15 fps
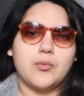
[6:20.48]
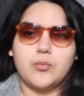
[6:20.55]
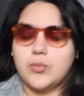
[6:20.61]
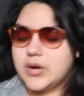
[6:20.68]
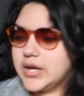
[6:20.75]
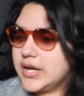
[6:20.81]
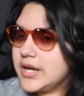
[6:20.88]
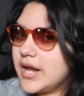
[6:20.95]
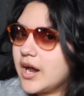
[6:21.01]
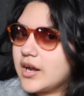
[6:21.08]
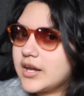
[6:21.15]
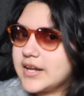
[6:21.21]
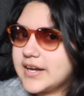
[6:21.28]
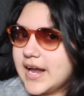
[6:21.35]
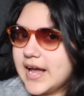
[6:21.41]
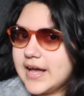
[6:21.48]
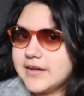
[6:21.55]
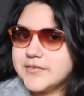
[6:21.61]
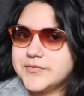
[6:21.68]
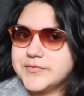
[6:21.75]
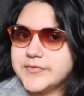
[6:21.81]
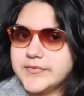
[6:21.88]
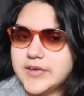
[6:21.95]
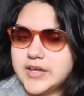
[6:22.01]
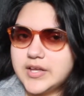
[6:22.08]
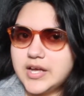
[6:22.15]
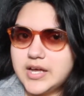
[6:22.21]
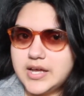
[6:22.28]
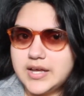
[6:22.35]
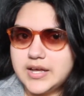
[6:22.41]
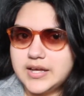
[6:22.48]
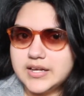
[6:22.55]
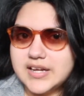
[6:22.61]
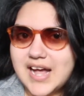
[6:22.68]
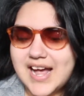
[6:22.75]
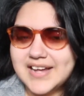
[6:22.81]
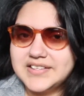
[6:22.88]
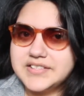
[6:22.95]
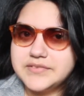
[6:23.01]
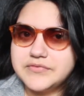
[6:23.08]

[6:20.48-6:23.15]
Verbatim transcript: We are going to have kind